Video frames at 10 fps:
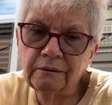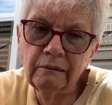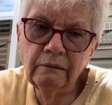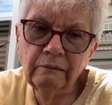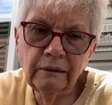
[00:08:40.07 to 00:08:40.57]

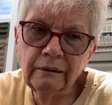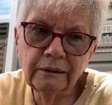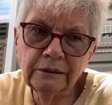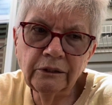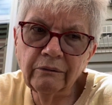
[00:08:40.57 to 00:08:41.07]
Oh, you
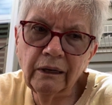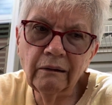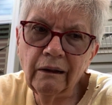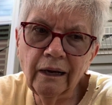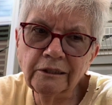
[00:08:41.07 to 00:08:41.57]
know, it's 3
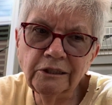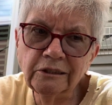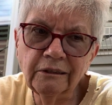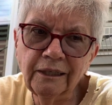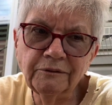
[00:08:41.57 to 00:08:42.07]
o'clock, she's
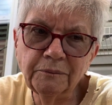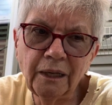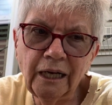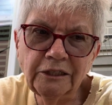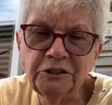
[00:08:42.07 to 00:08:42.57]
going to have some
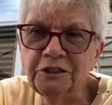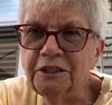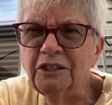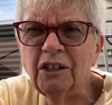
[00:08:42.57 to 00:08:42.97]
cottage cheese.